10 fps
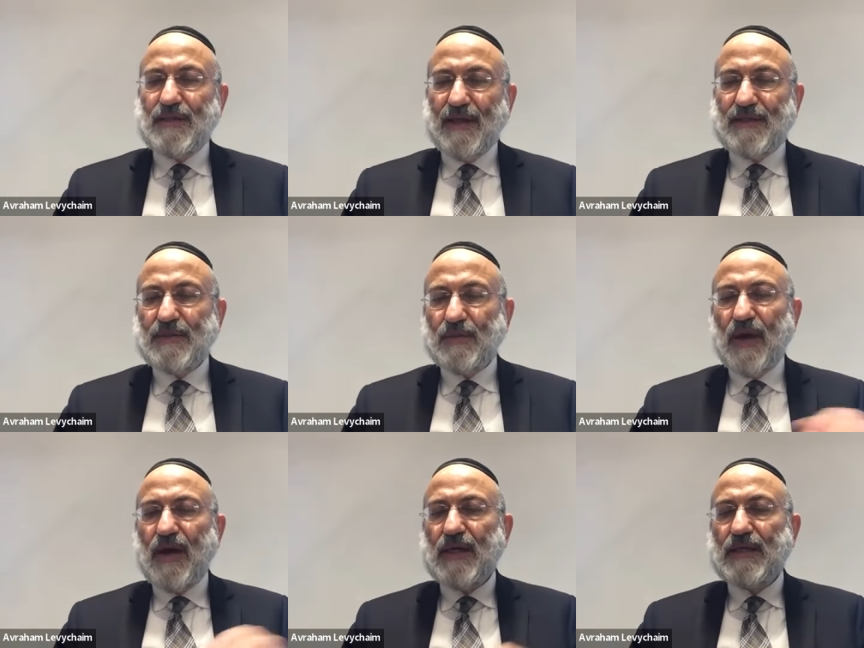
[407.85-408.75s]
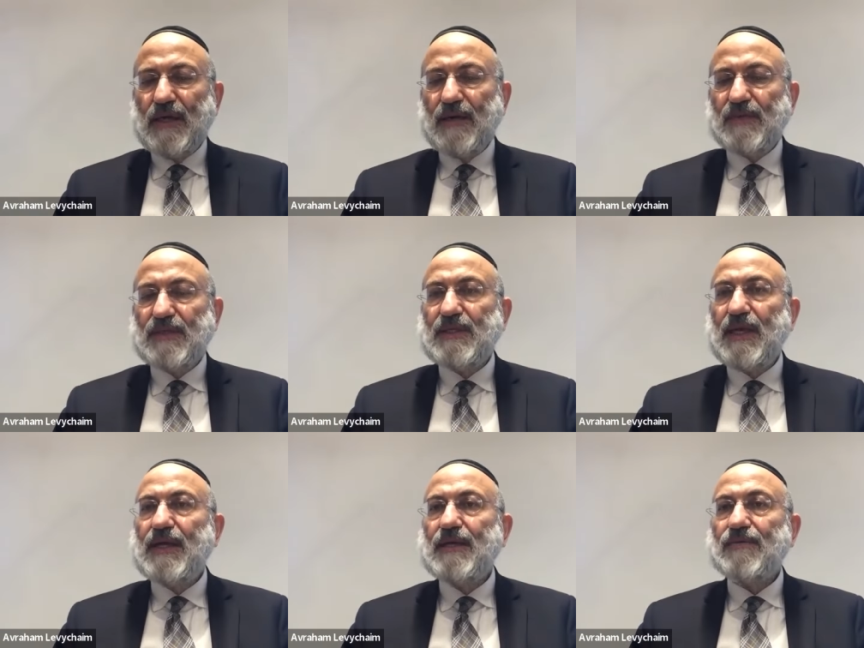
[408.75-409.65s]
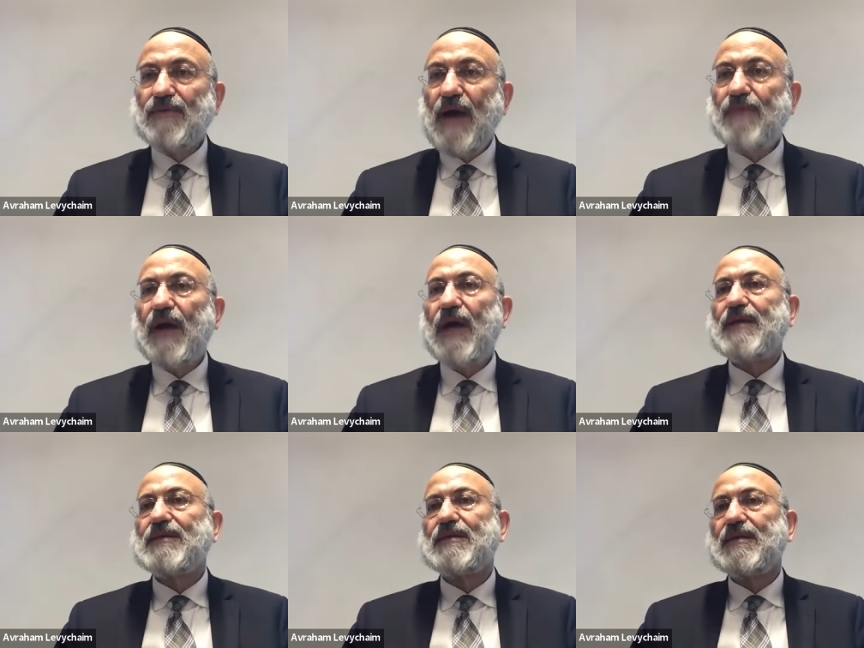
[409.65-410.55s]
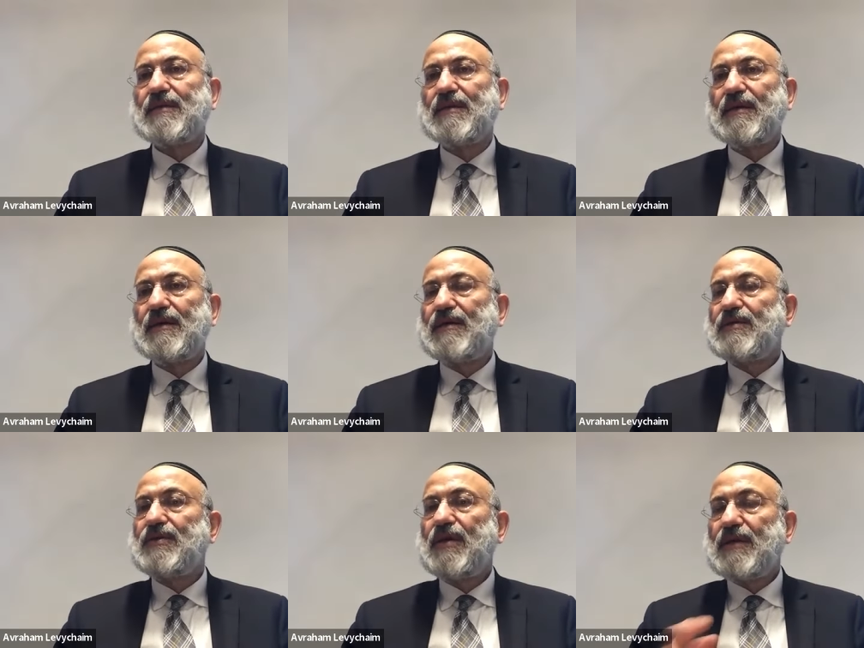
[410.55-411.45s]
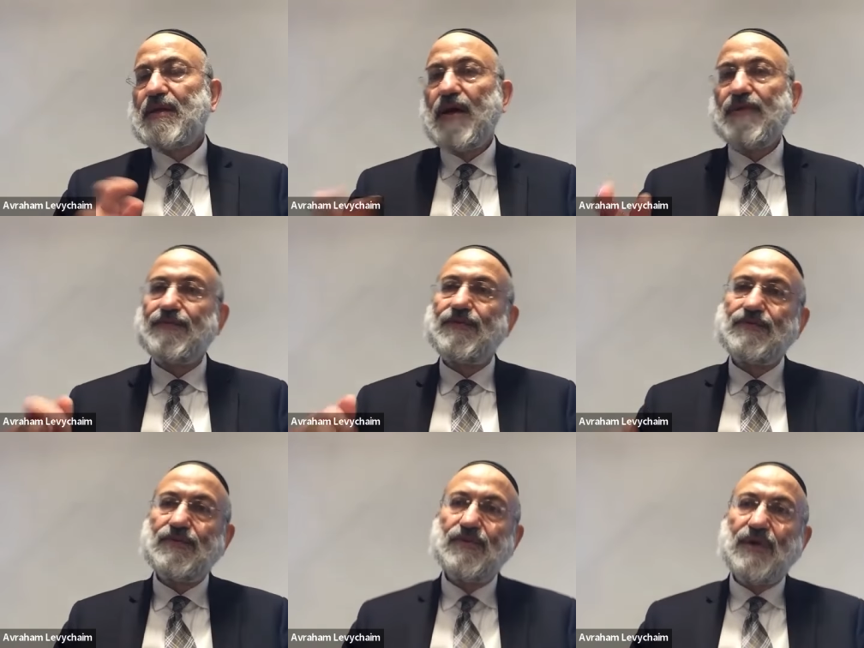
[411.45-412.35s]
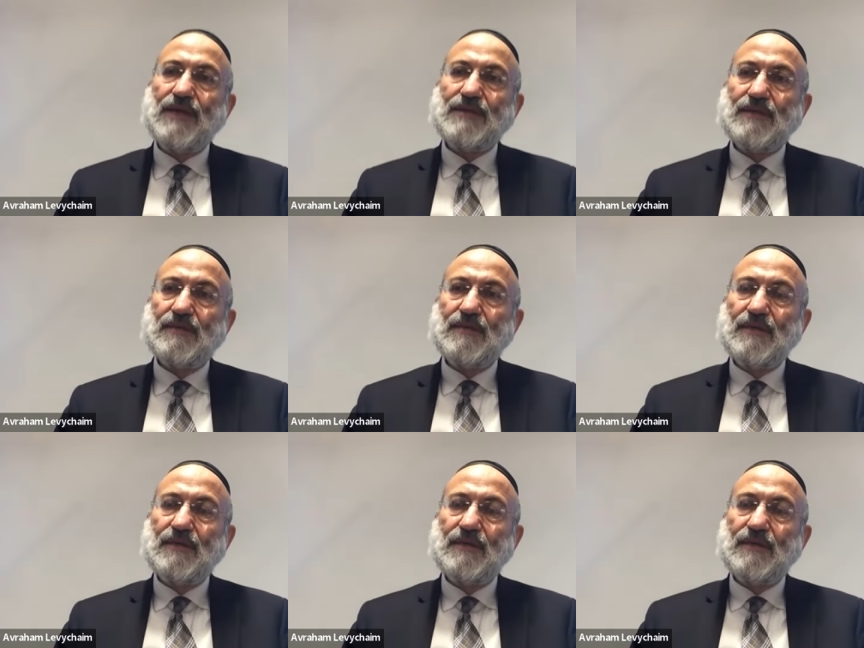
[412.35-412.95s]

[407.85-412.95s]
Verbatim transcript: That's why we say Rab Hesed not enough to do chesed,